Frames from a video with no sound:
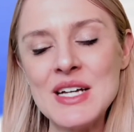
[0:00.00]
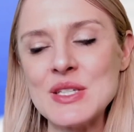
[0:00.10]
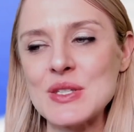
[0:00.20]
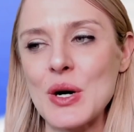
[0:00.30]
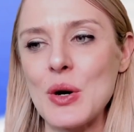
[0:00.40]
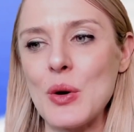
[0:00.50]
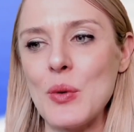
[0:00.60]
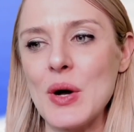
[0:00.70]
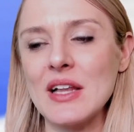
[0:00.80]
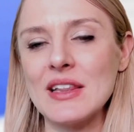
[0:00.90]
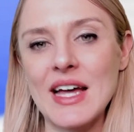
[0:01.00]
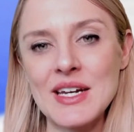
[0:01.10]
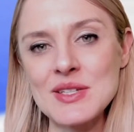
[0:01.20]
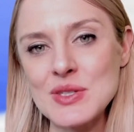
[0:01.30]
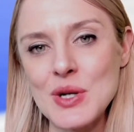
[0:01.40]
So
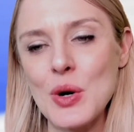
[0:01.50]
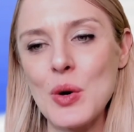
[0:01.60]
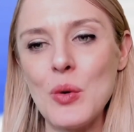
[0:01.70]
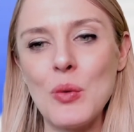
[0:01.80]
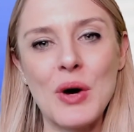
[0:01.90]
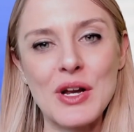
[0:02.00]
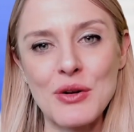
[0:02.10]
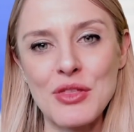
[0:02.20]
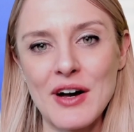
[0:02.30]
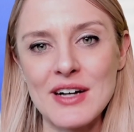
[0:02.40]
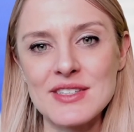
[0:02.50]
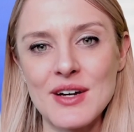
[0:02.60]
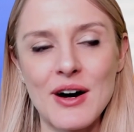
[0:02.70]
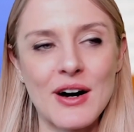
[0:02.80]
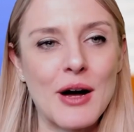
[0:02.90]
let us know what your thoughts
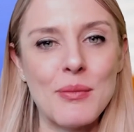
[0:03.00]
are